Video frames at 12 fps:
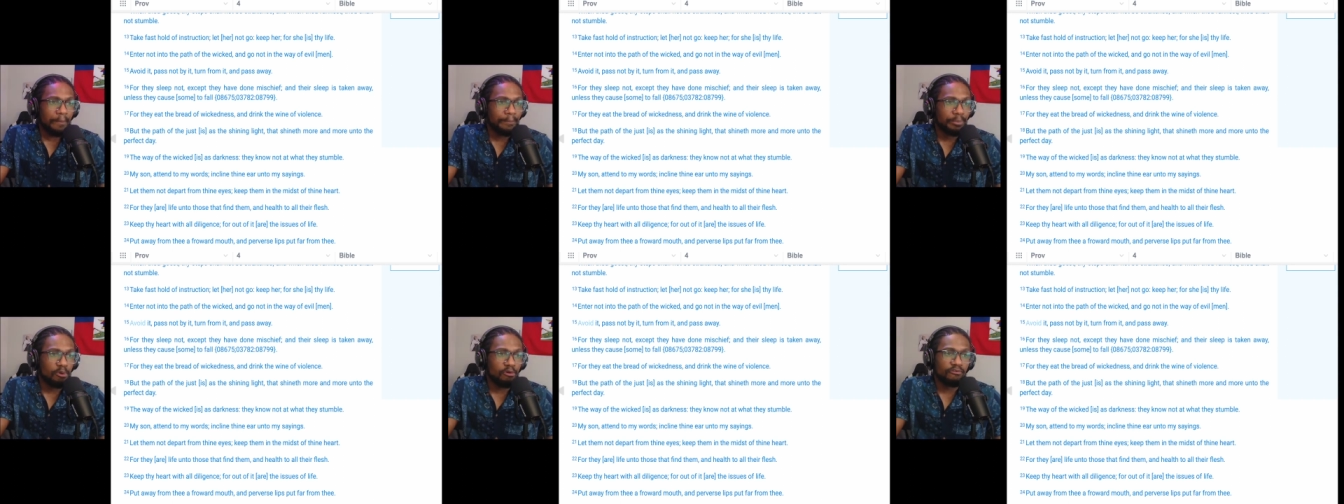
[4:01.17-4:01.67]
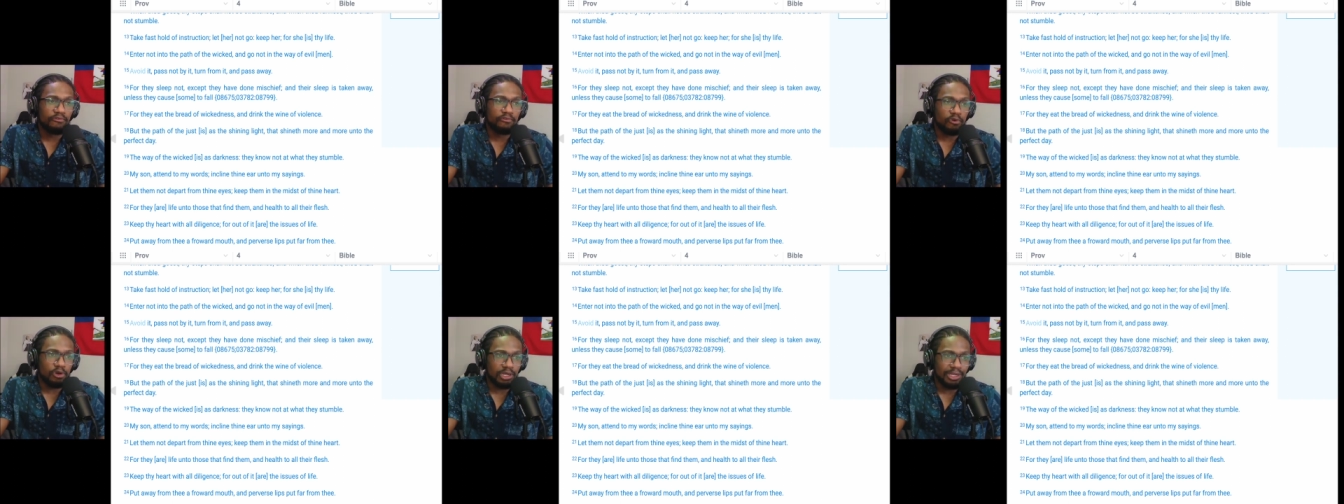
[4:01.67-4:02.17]

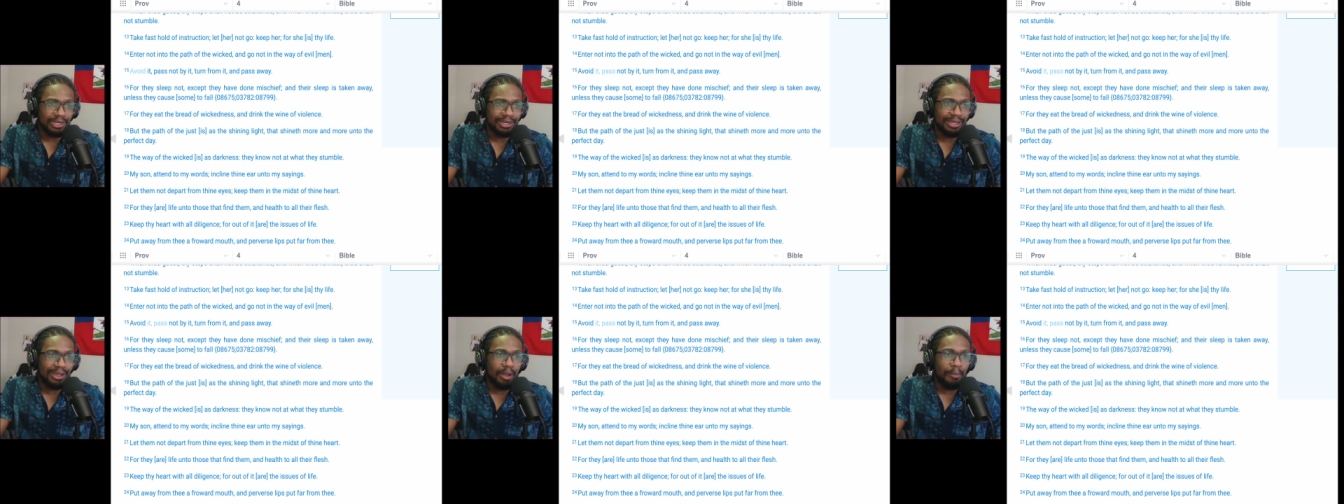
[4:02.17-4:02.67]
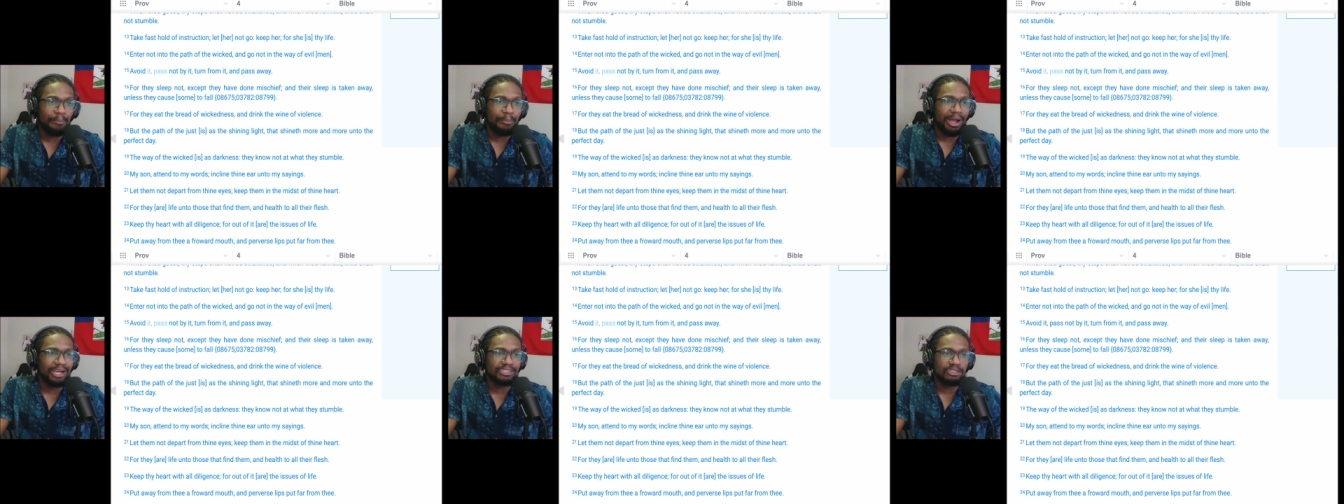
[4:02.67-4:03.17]
Avoid it,
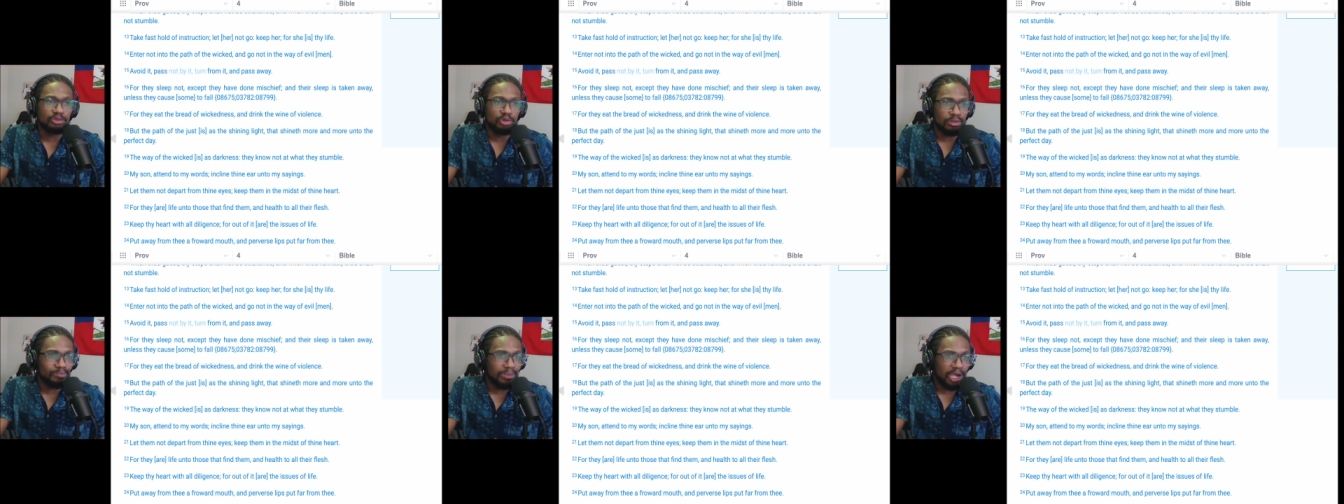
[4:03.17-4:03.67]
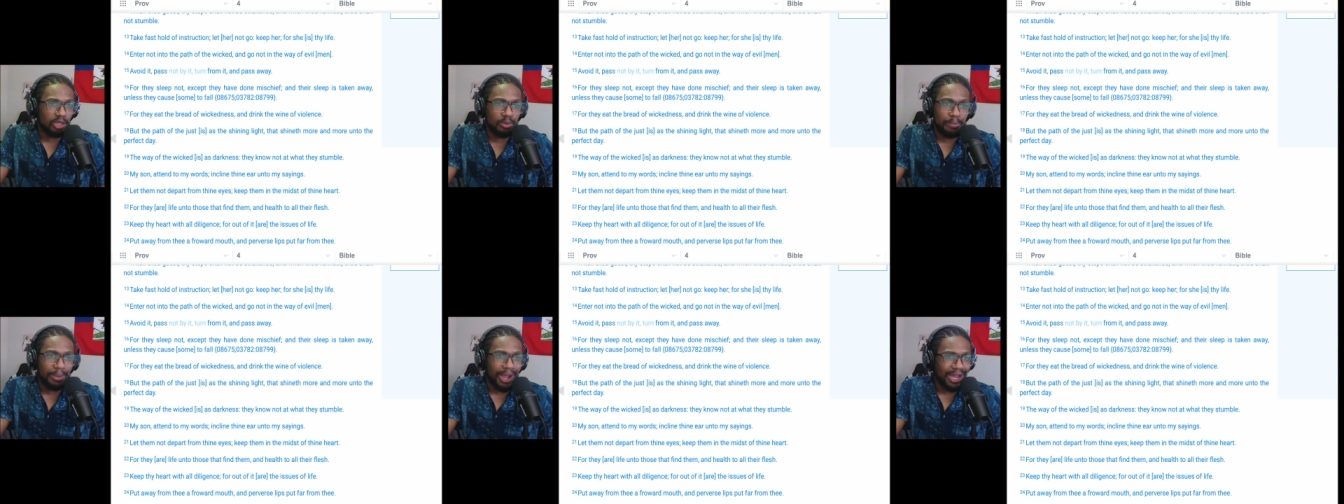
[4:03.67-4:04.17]
pass not by the
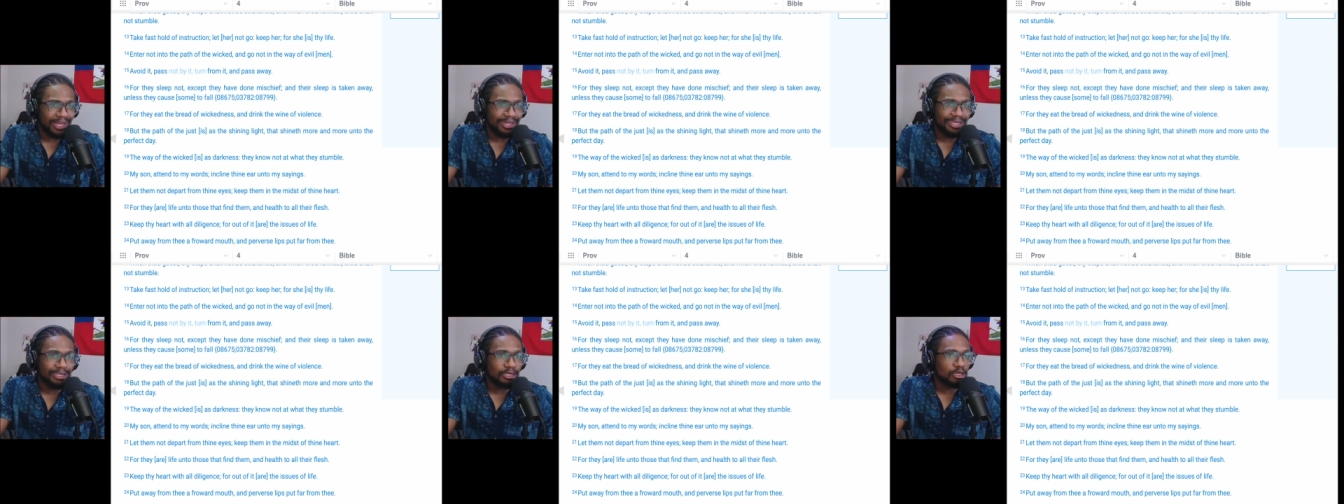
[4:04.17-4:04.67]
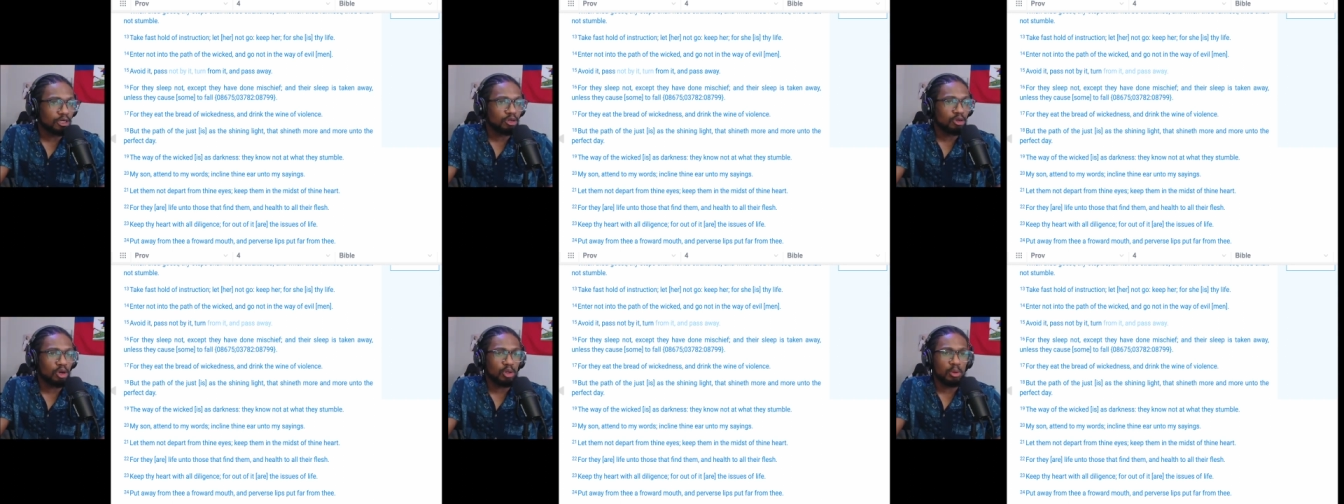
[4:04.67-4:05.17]
path,
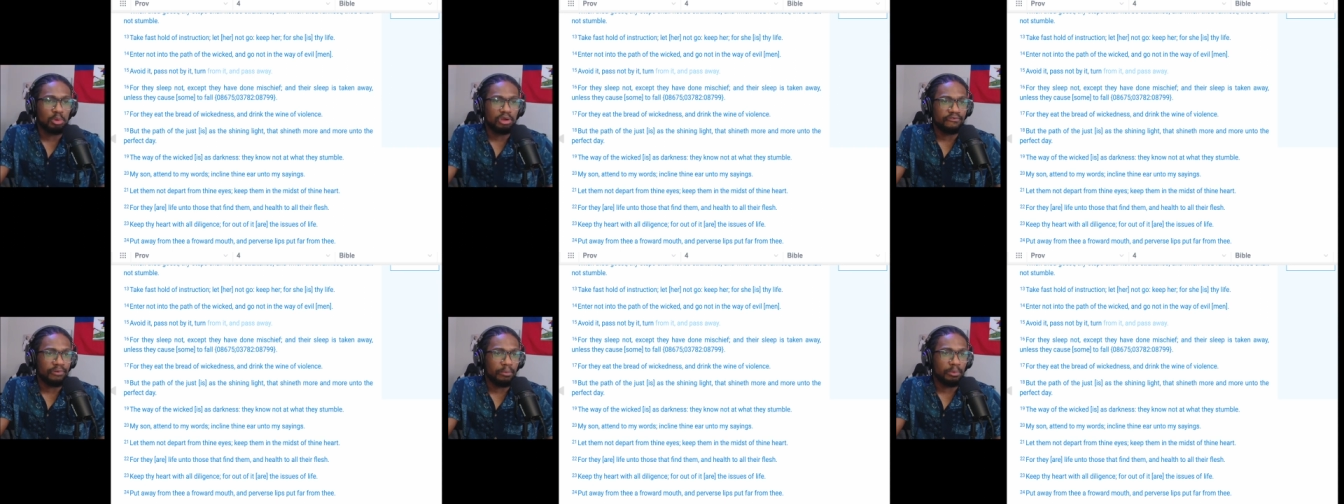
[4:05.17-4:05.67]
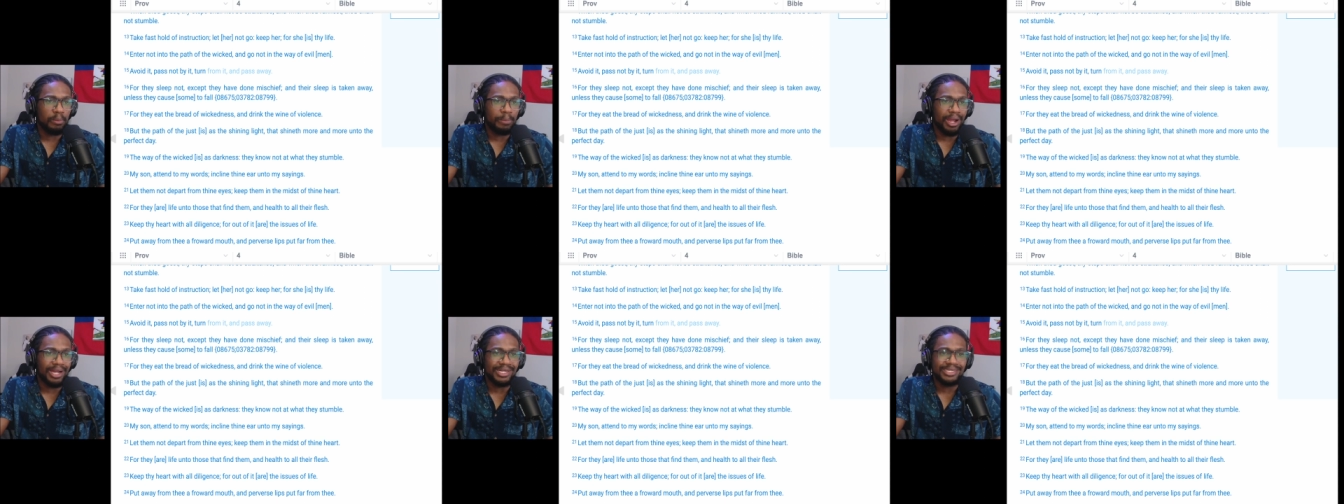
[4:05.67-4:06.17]
turn away from the
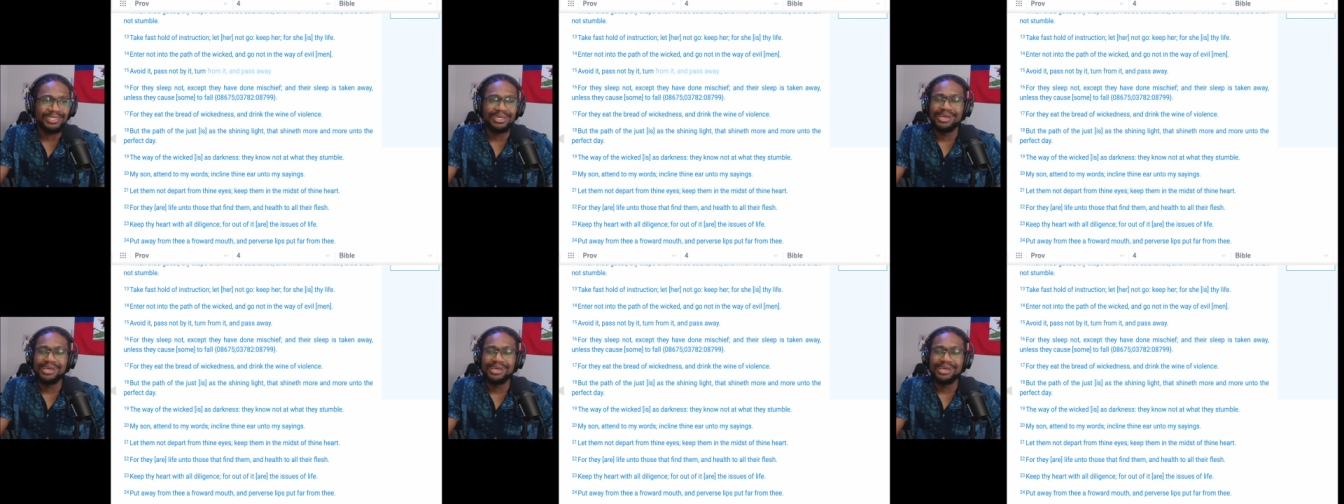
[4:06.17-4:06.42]
path,